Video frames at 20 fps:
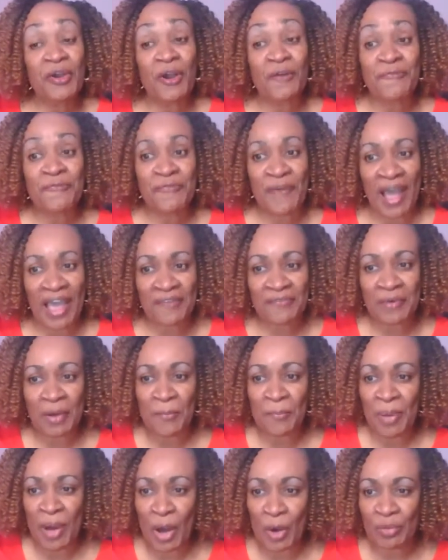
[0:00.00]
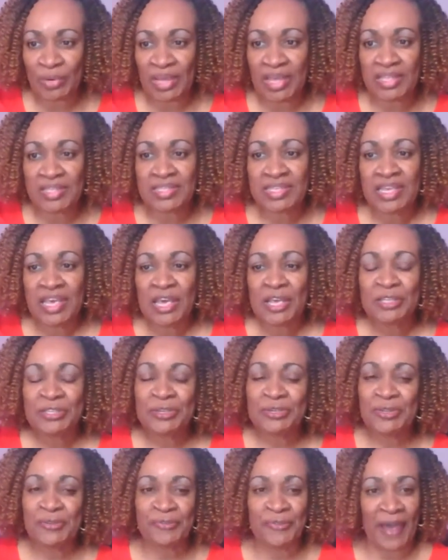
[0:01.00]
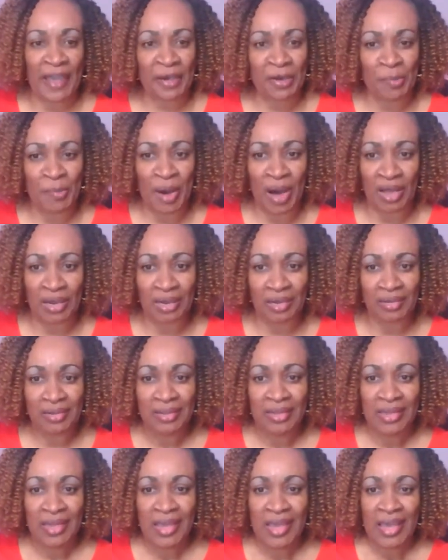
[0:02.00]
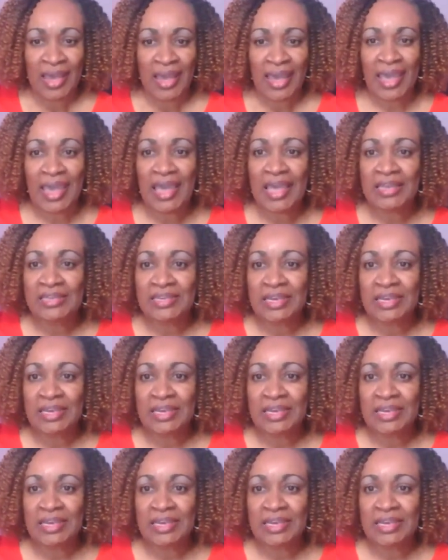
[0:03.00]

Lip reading: are 5 components to the FICO model, and